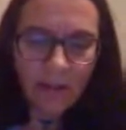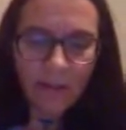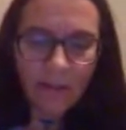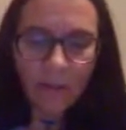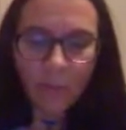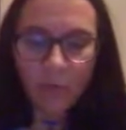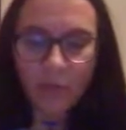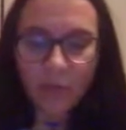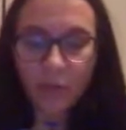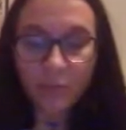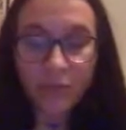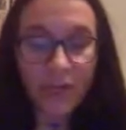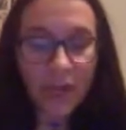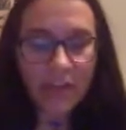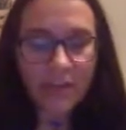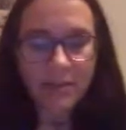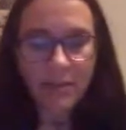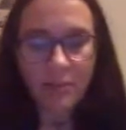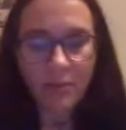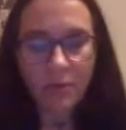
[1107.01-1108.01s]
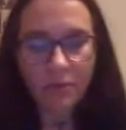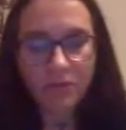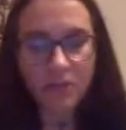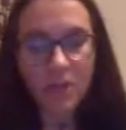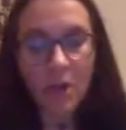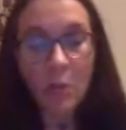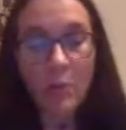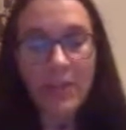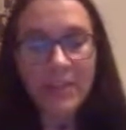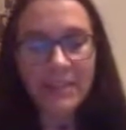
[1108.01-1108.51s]
with the objective of
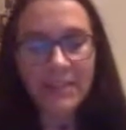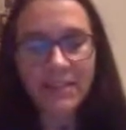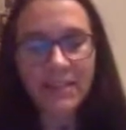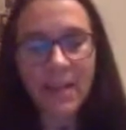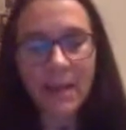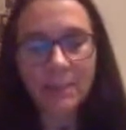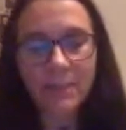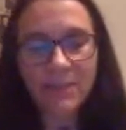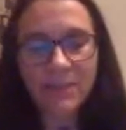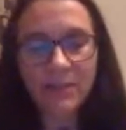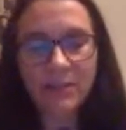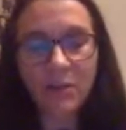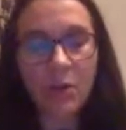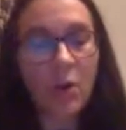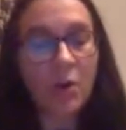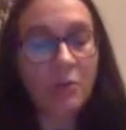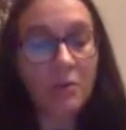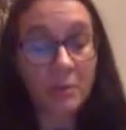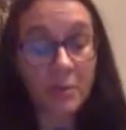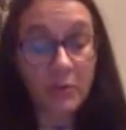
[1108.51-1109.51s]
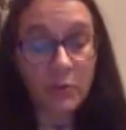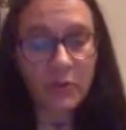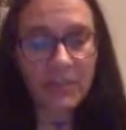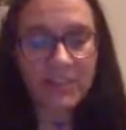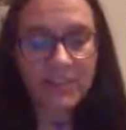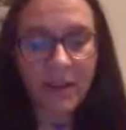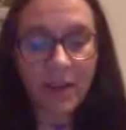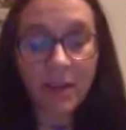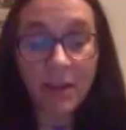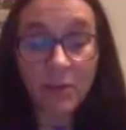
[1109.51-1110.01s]
showing steps that the government was
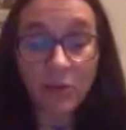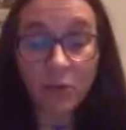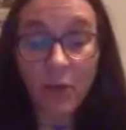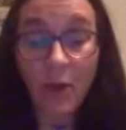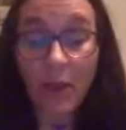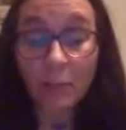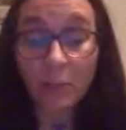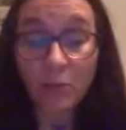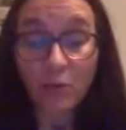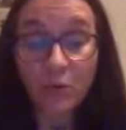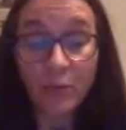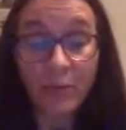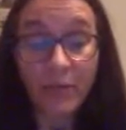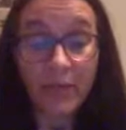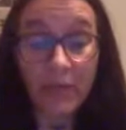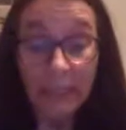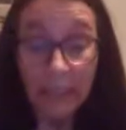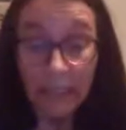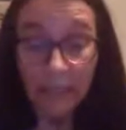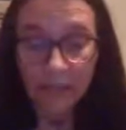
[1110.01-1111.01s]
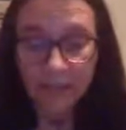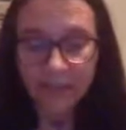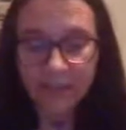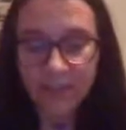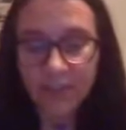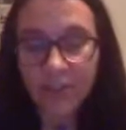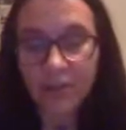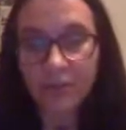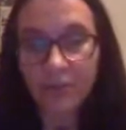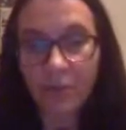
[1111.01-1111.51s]
taking to help women and girls
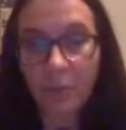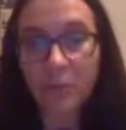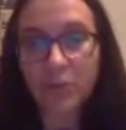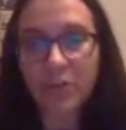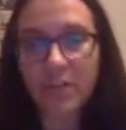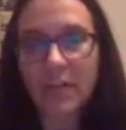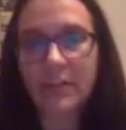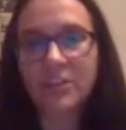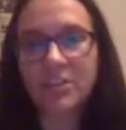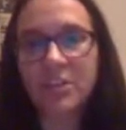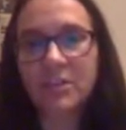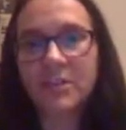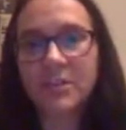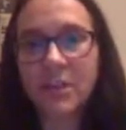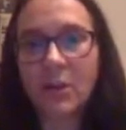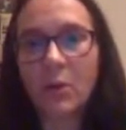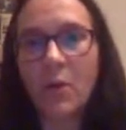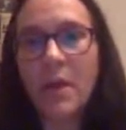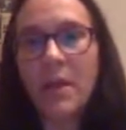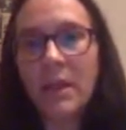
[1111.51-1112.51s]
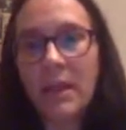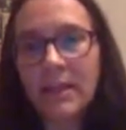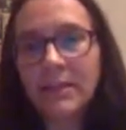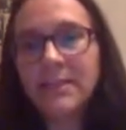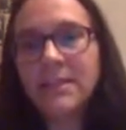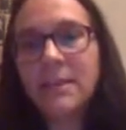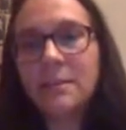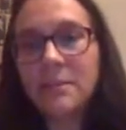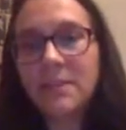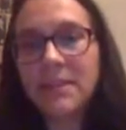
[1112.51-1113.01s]
achieve their potential. So it
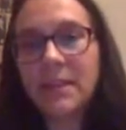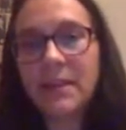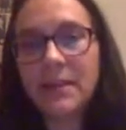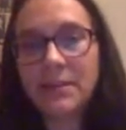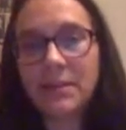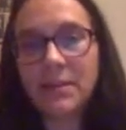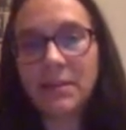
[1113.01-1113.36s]
seems that